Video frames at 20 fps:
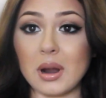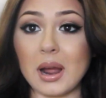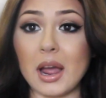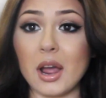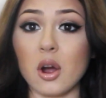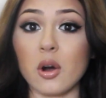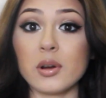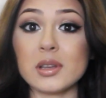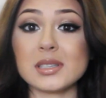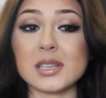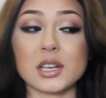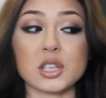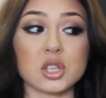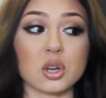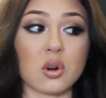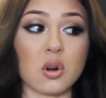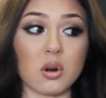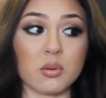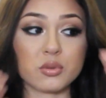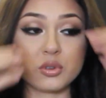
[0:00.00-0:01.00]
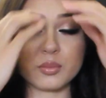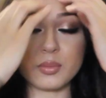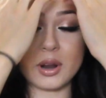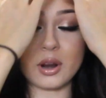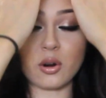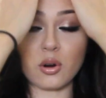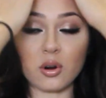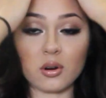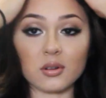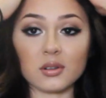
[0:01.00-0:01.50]
I always like to comb through my
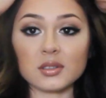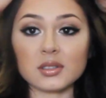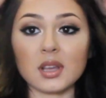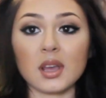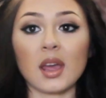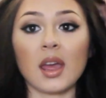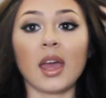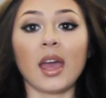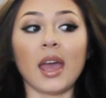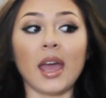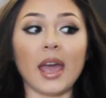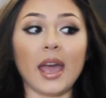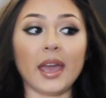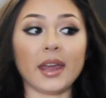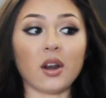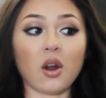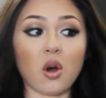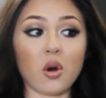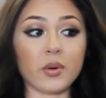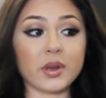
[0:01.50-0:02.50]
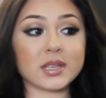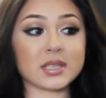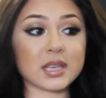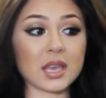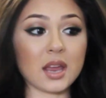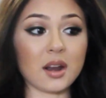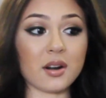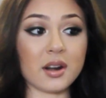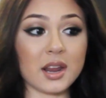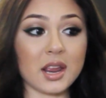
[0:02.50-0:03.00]
curls, and always
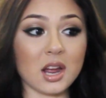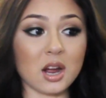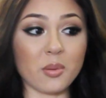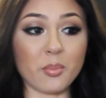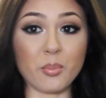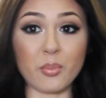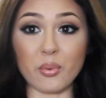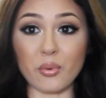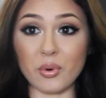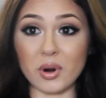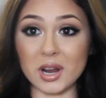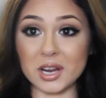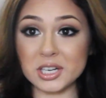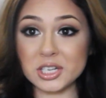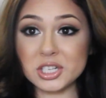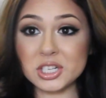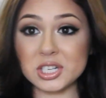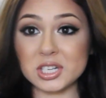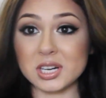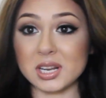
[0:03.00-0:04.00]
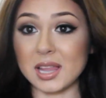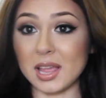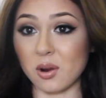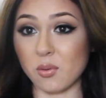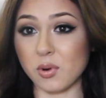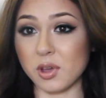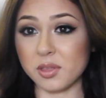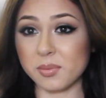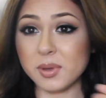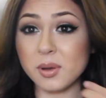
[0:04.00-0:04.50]
carry a brush
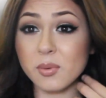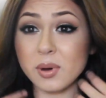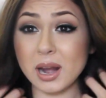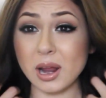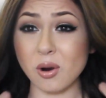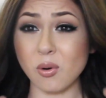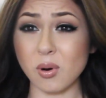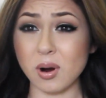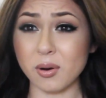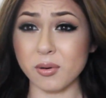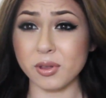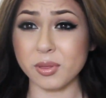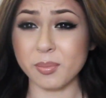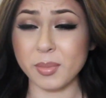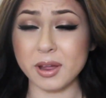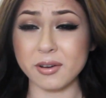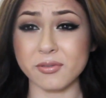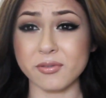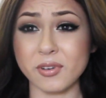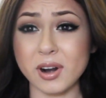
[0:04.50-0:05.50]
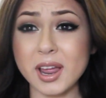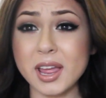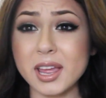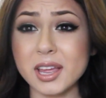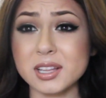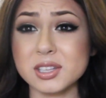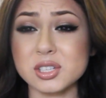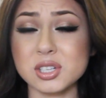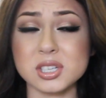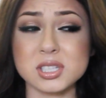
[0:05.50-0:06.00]
like with me when I go out with my
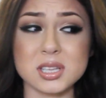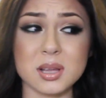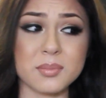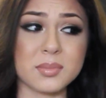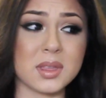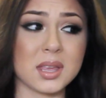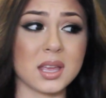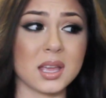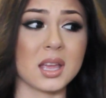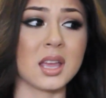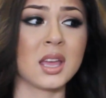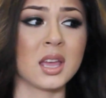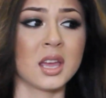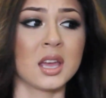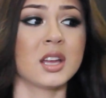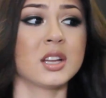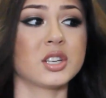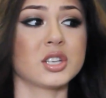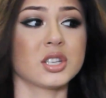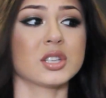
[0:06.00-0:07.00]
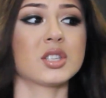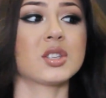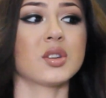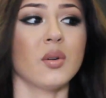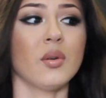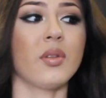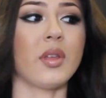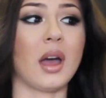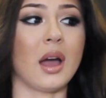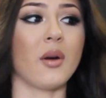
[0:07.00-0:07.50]
friends or something, just
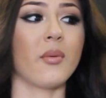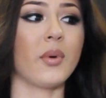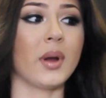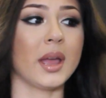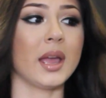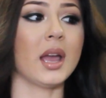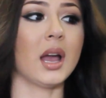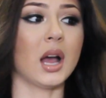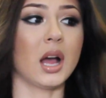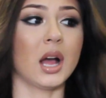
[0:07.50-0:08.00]
so that way